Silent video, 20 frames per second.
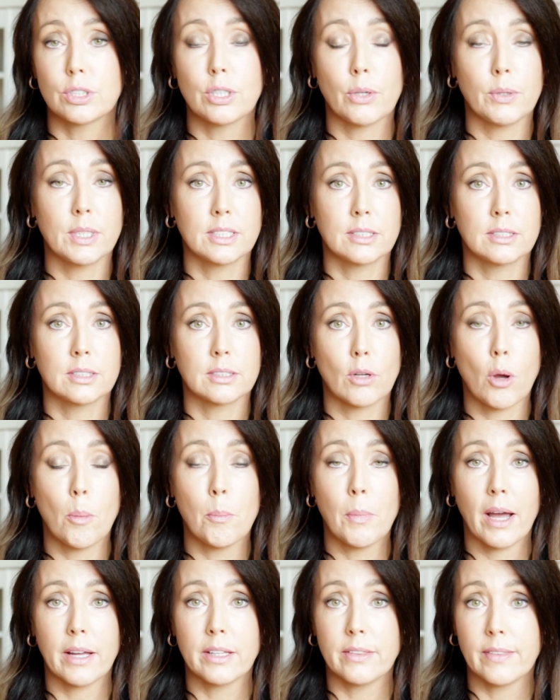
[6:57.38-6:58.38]
so it's
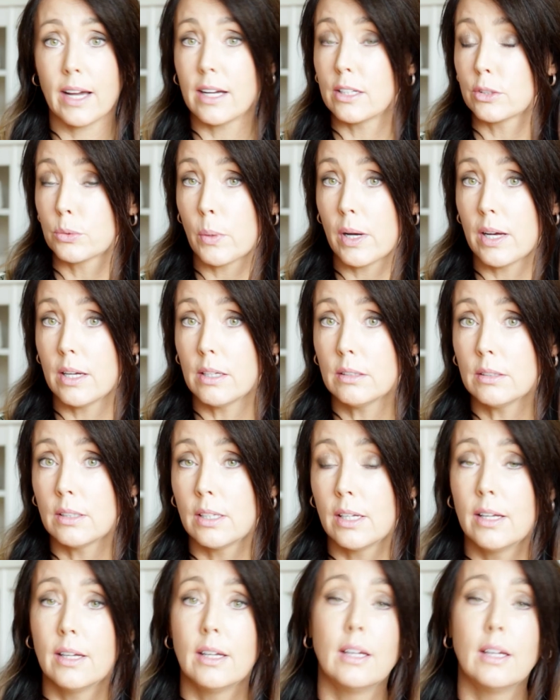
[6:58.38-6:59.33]
combating that as well,